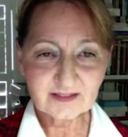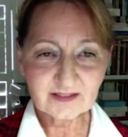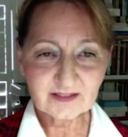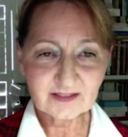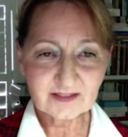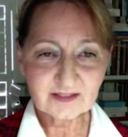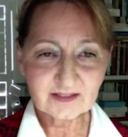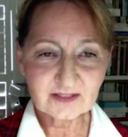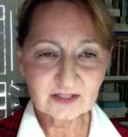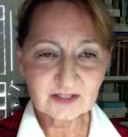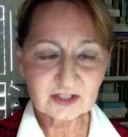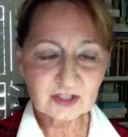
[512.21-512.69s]

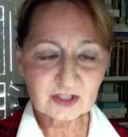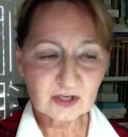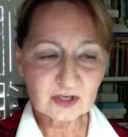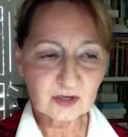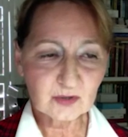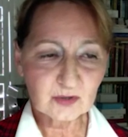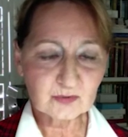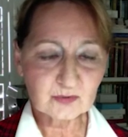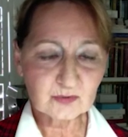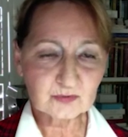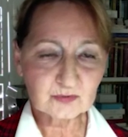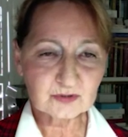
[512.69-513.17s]

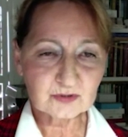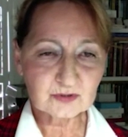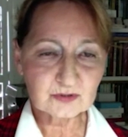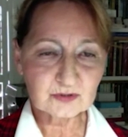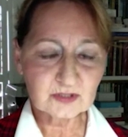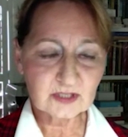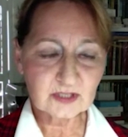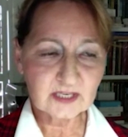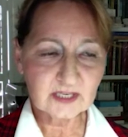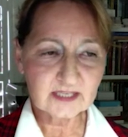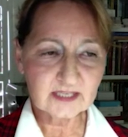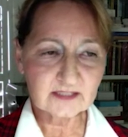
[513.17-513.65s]
So,
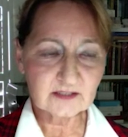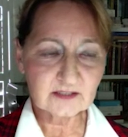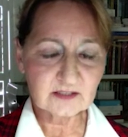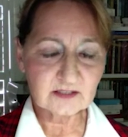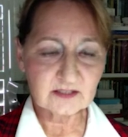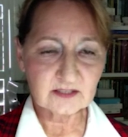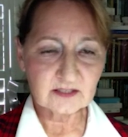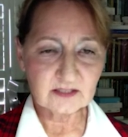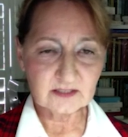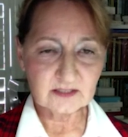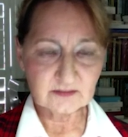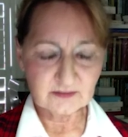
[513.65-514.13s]
and
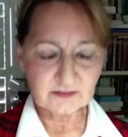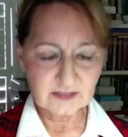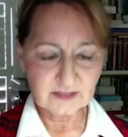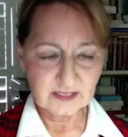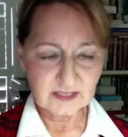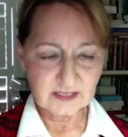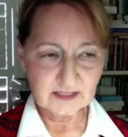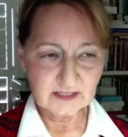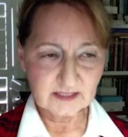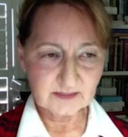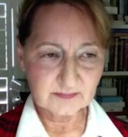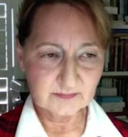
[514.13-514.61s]

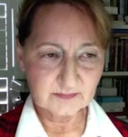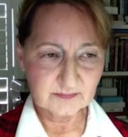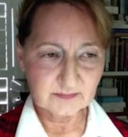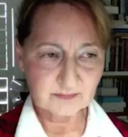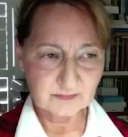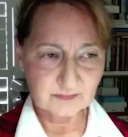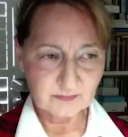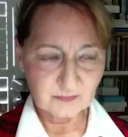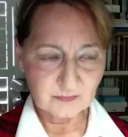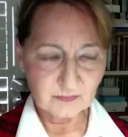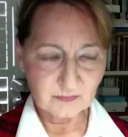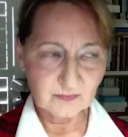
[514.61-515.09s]

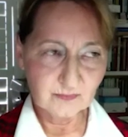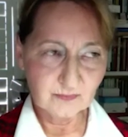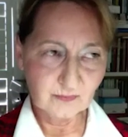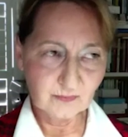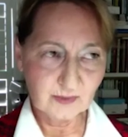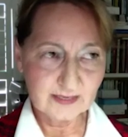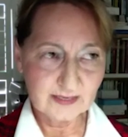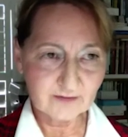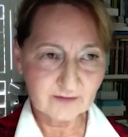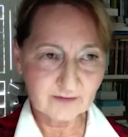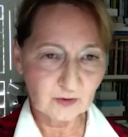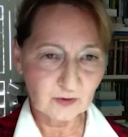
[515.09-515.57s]

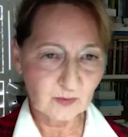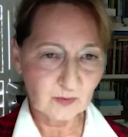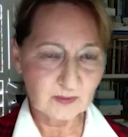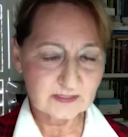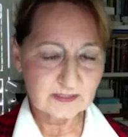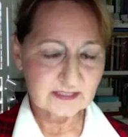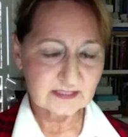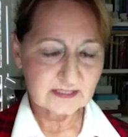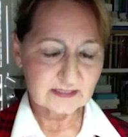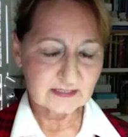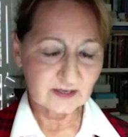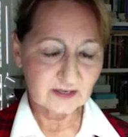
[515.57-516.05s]
whatever
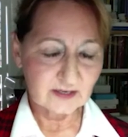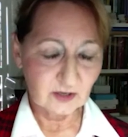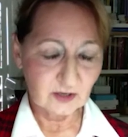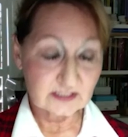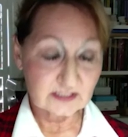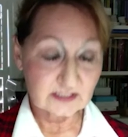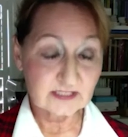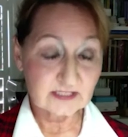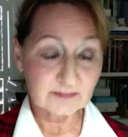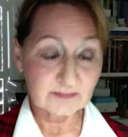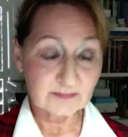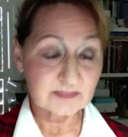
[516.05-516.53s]
was, there are
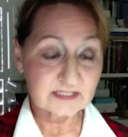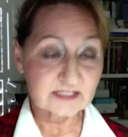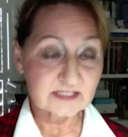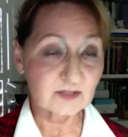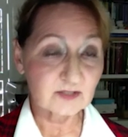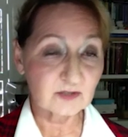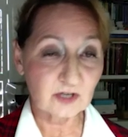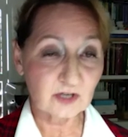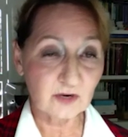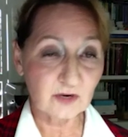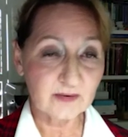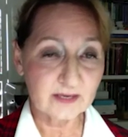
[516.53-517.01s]
some still
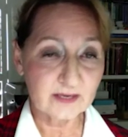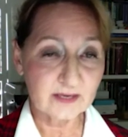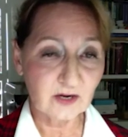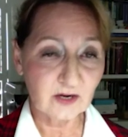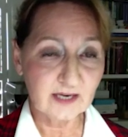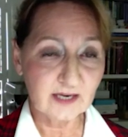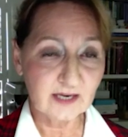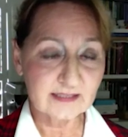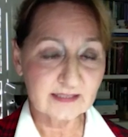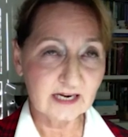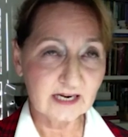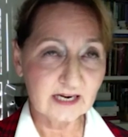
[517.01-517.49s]
going
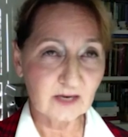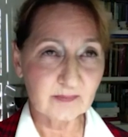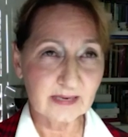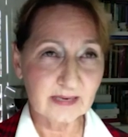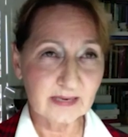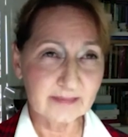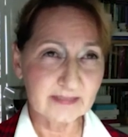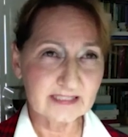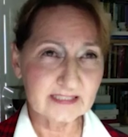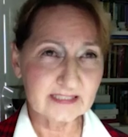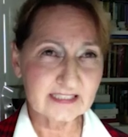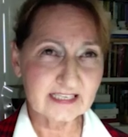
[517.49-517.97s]
on now,
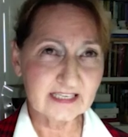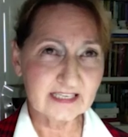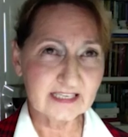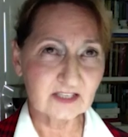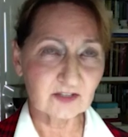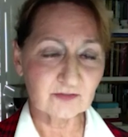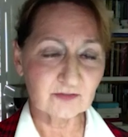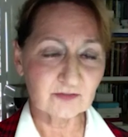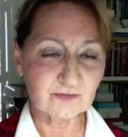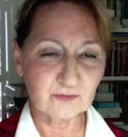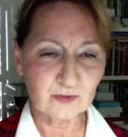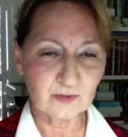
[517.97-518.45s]
maybe 10 or
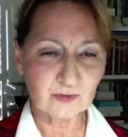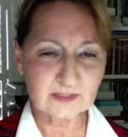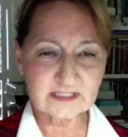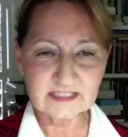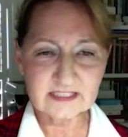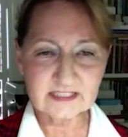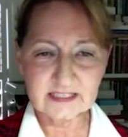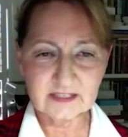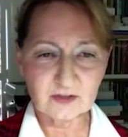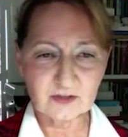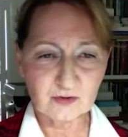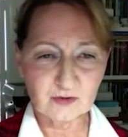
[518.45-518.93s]

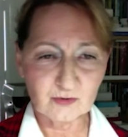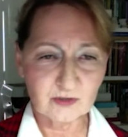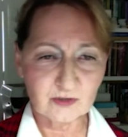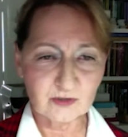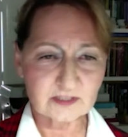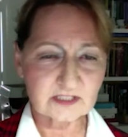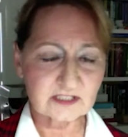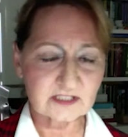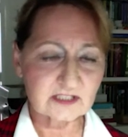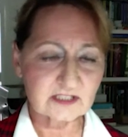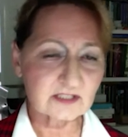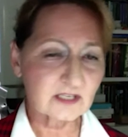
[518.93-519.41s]
14
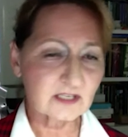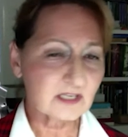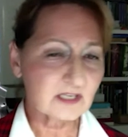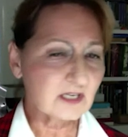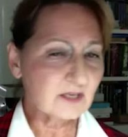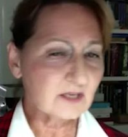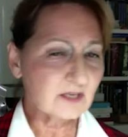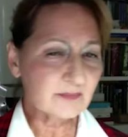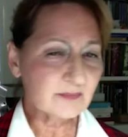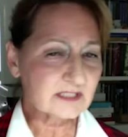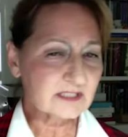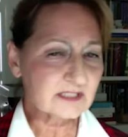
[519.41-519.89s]
courses,
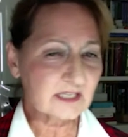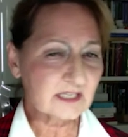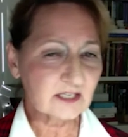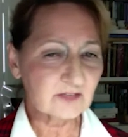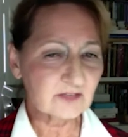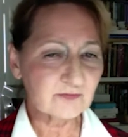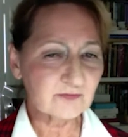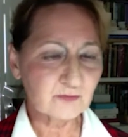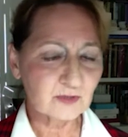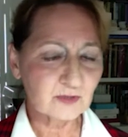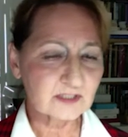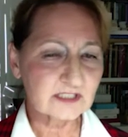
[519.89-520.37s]
but 10 or
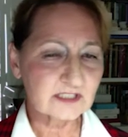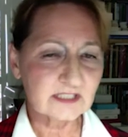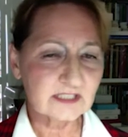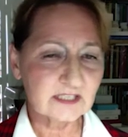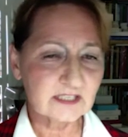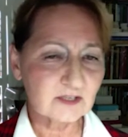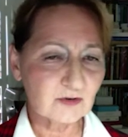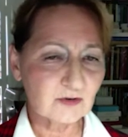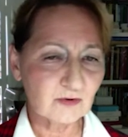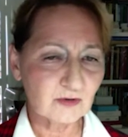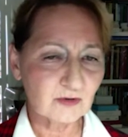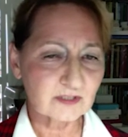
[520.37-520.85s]
14
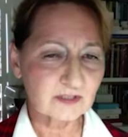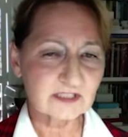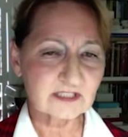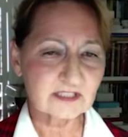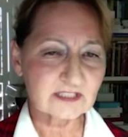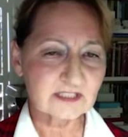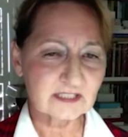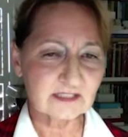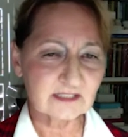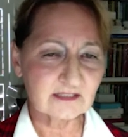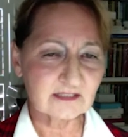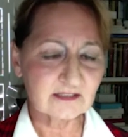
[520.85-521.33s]
courses
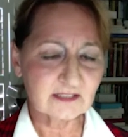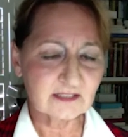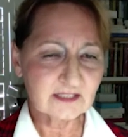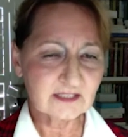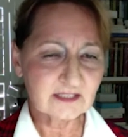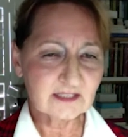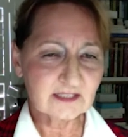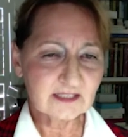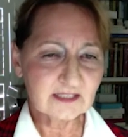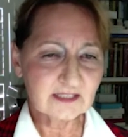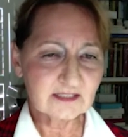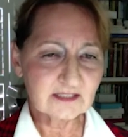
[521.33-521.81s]

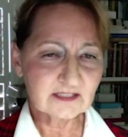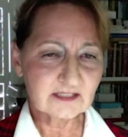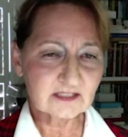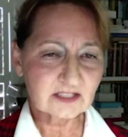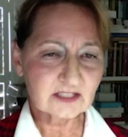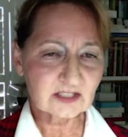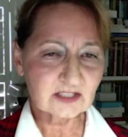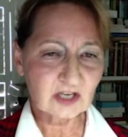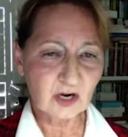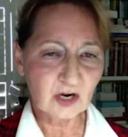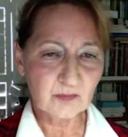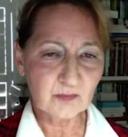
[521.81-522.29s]
in the
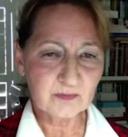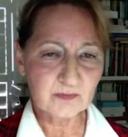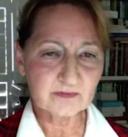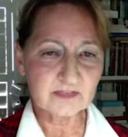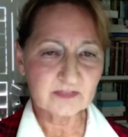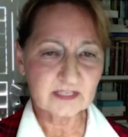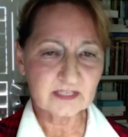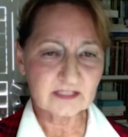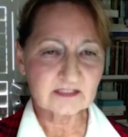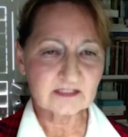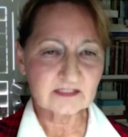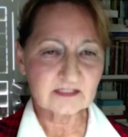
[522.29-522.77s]
scope of
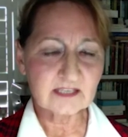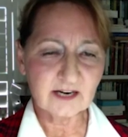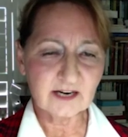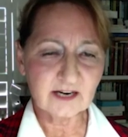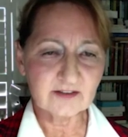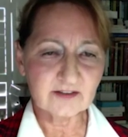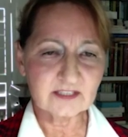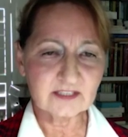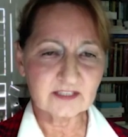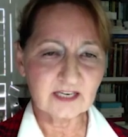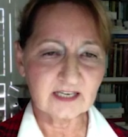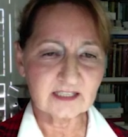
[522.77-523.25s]
the entire
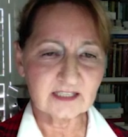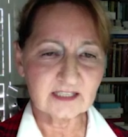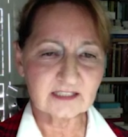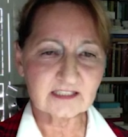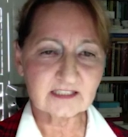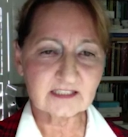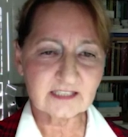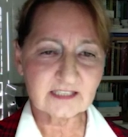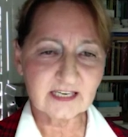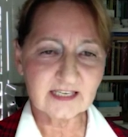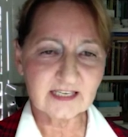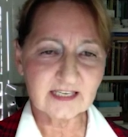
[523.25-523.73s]
United
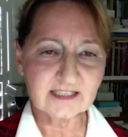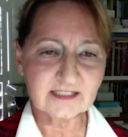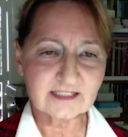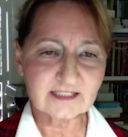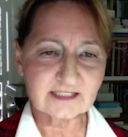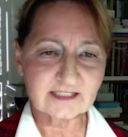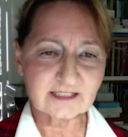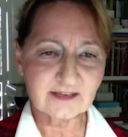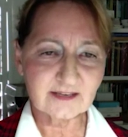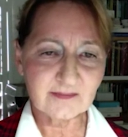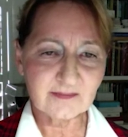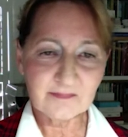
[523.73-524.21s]

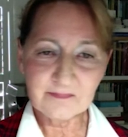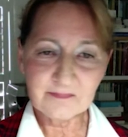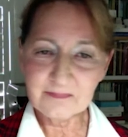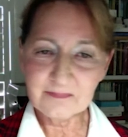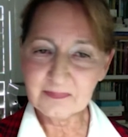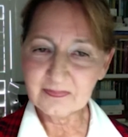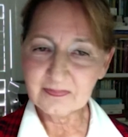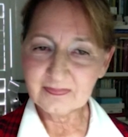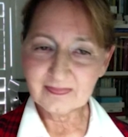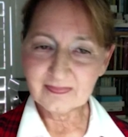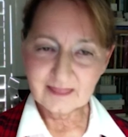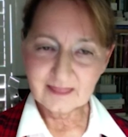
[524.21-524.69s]
States,
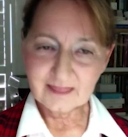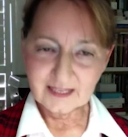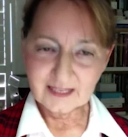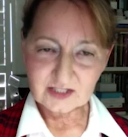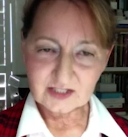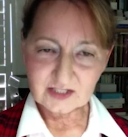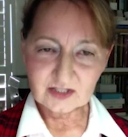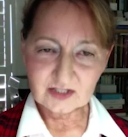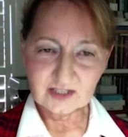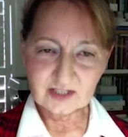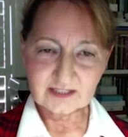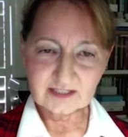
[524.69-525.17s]
that's
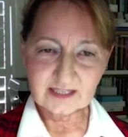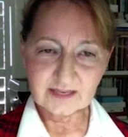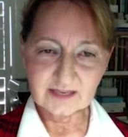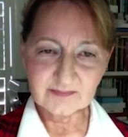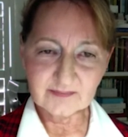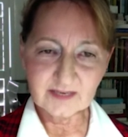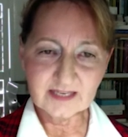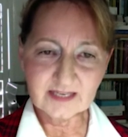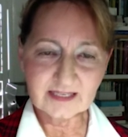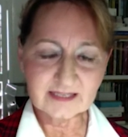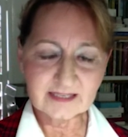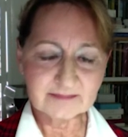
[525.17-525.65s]
not that
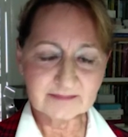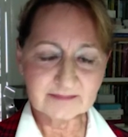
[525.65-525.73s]
many.